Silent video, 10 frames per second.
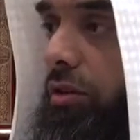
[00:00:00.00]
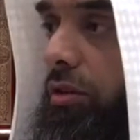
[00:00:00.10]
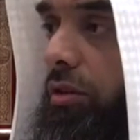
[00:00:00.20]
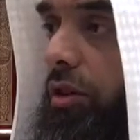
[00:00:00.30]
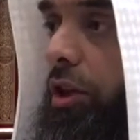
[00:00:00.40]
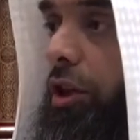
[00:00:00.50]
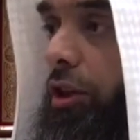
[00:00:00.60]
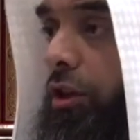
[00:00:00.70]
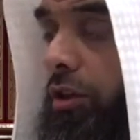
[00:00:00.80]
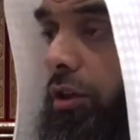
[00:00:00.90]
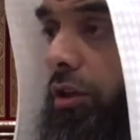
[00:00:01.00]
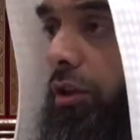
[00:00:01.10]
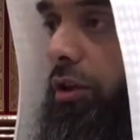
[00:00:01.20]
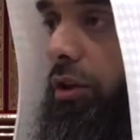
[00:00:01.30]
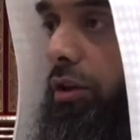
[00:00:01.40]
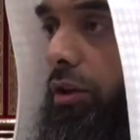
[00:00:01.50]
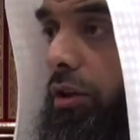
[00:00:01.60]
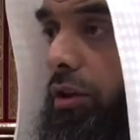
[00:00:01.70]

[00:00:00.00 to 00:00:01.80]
(silence)